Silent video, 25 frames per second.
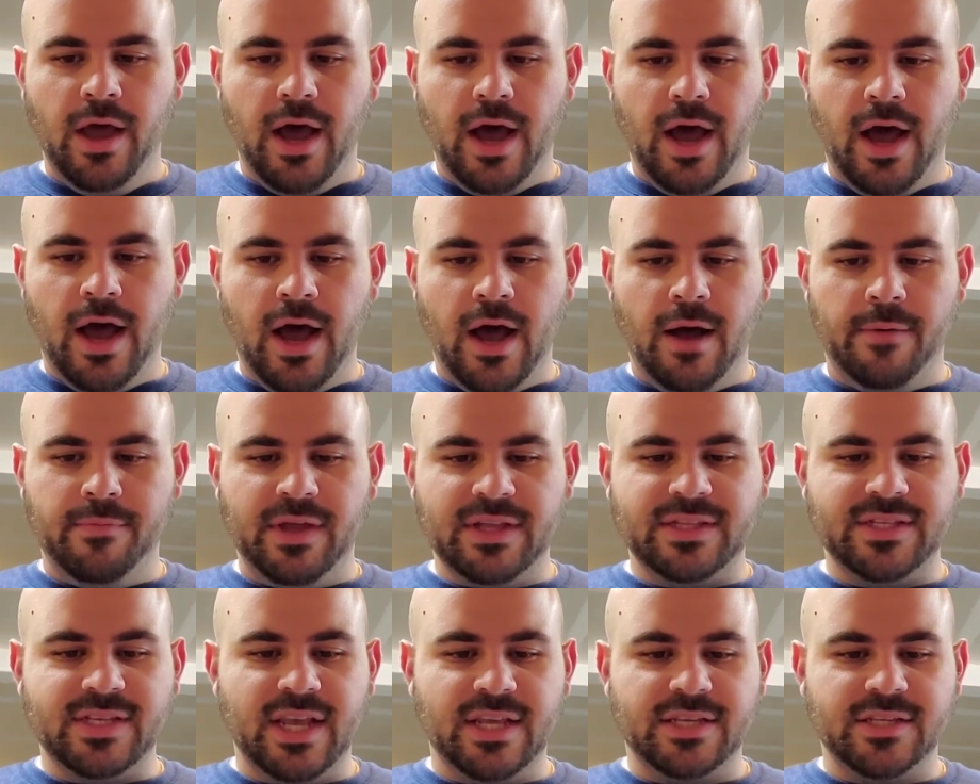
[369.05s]

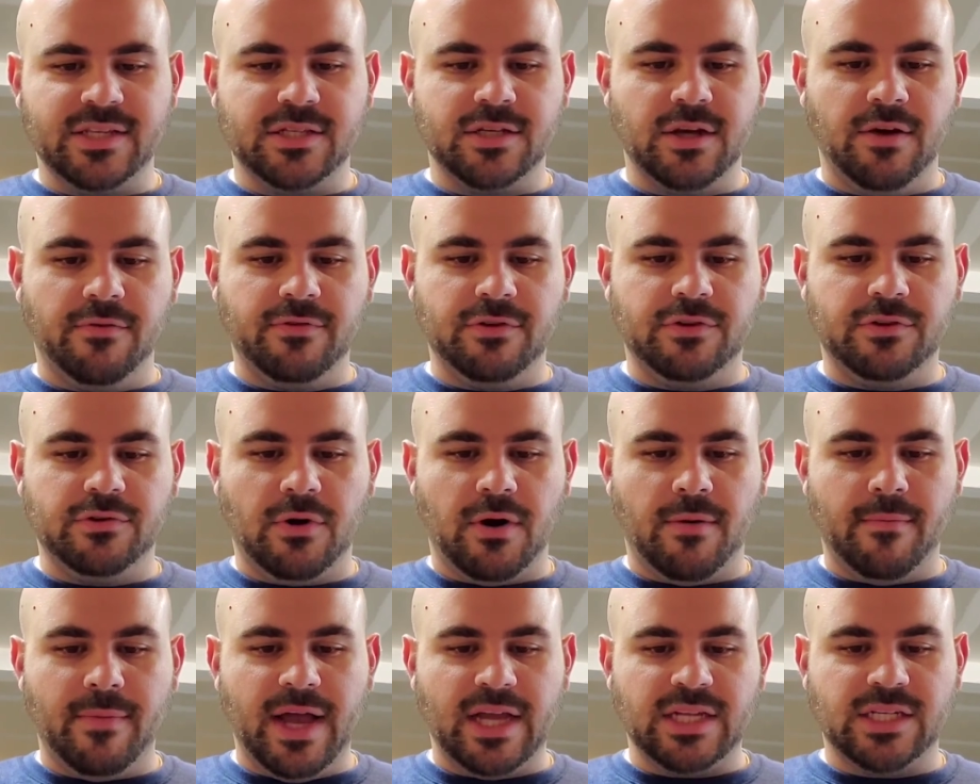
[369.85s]
That takes us over to
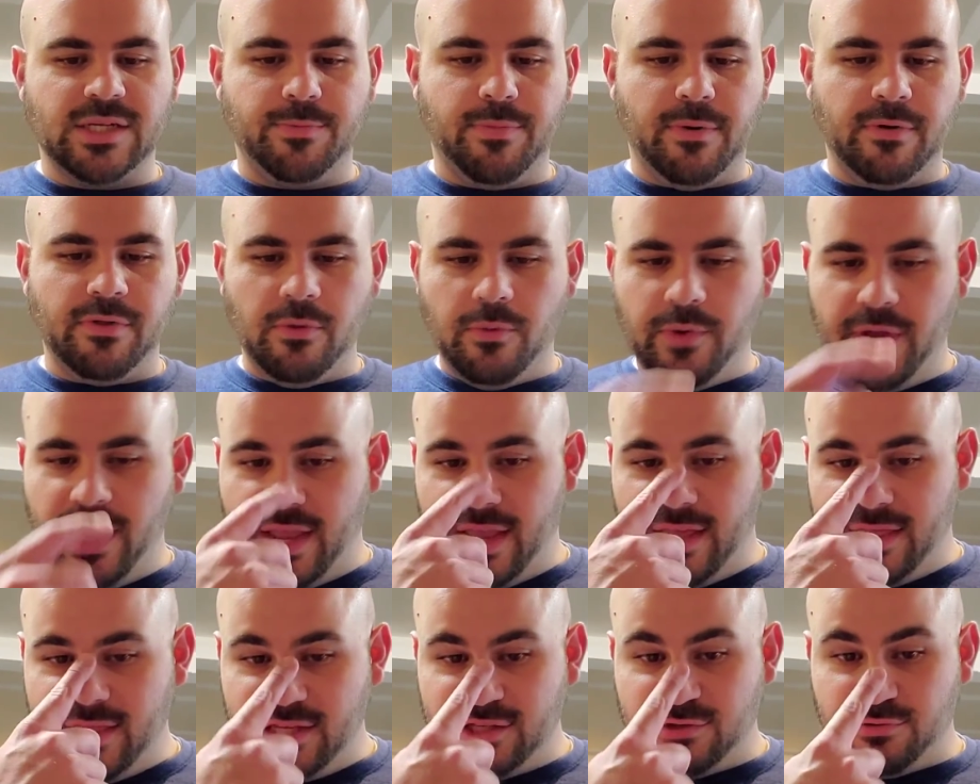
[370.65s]
our matchup of the week,
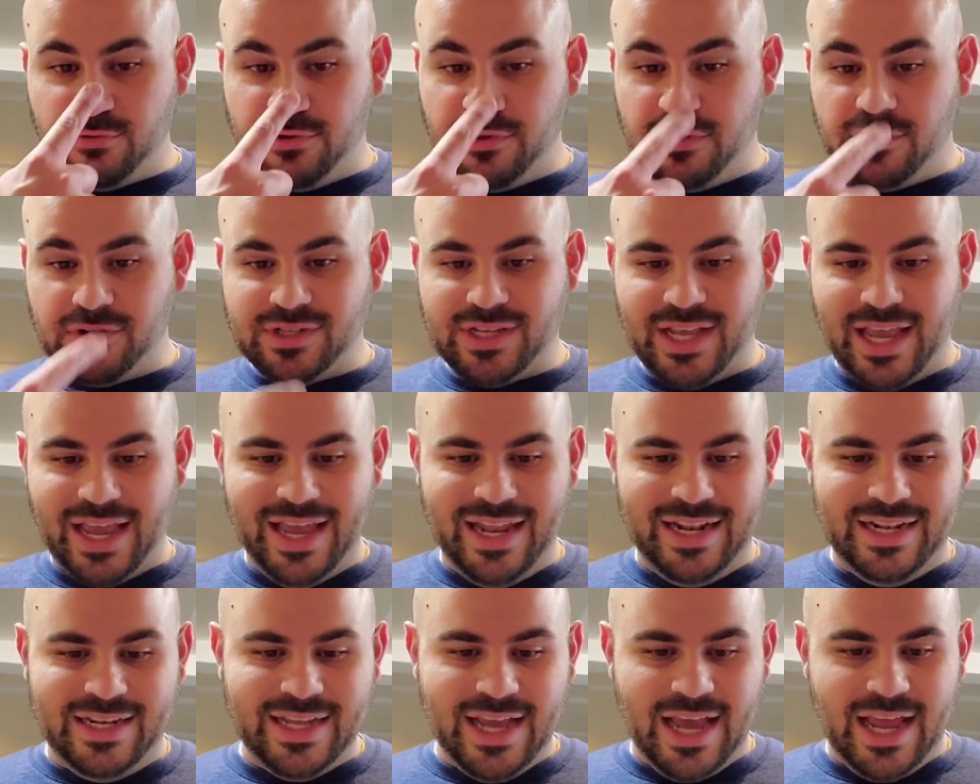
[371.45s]
and this one looks like
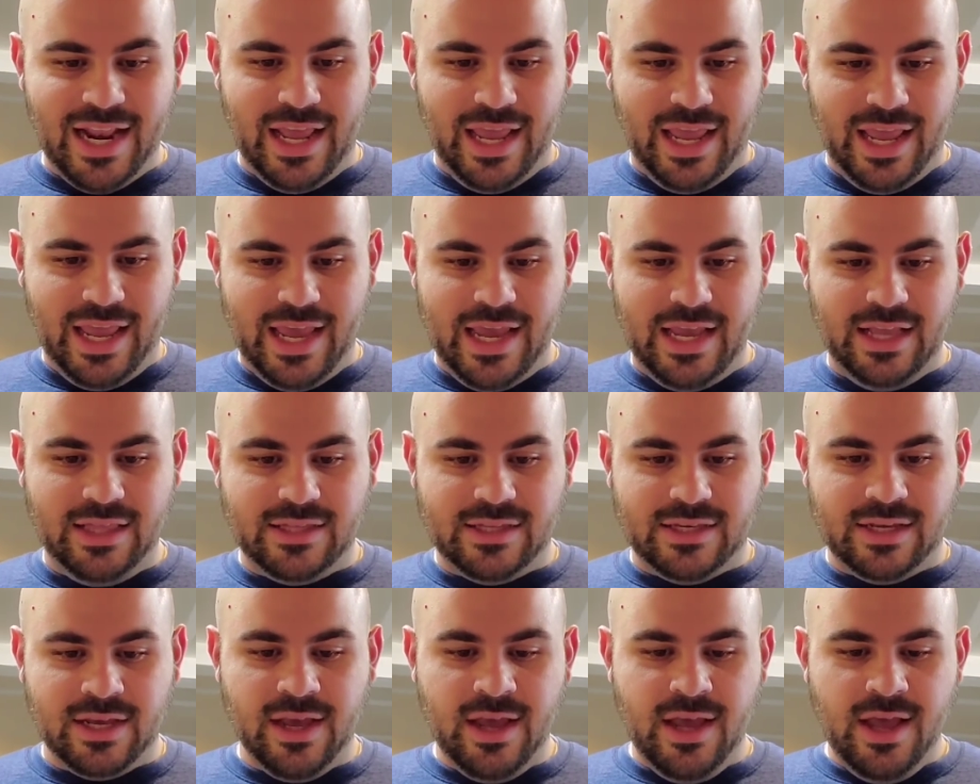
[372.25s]
a dead
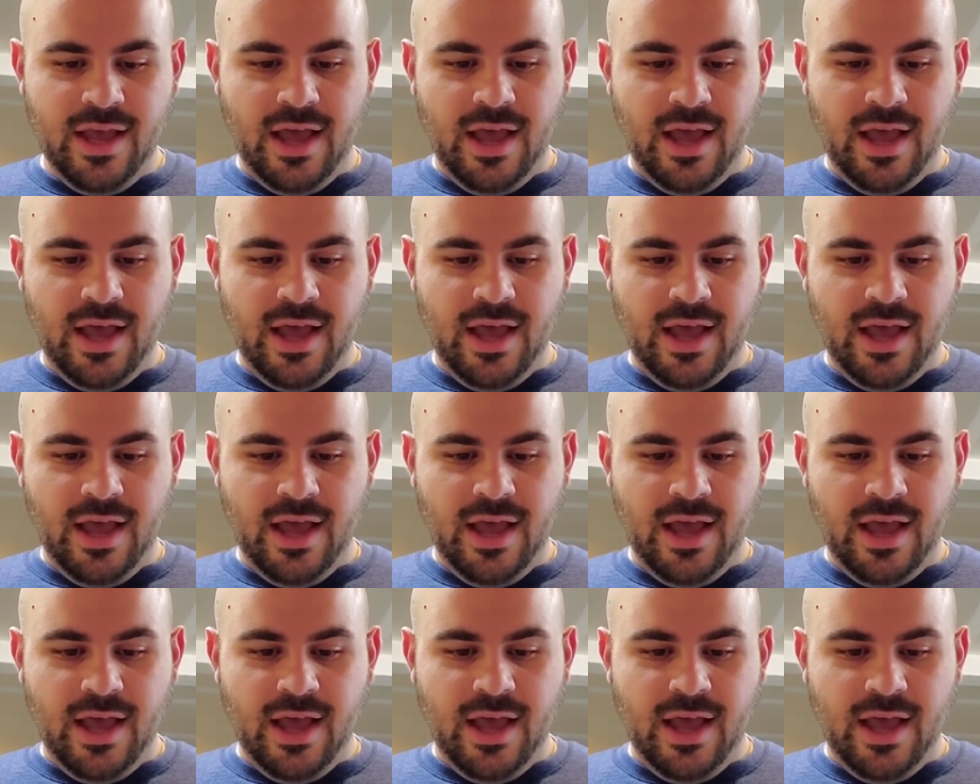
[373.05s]
heat.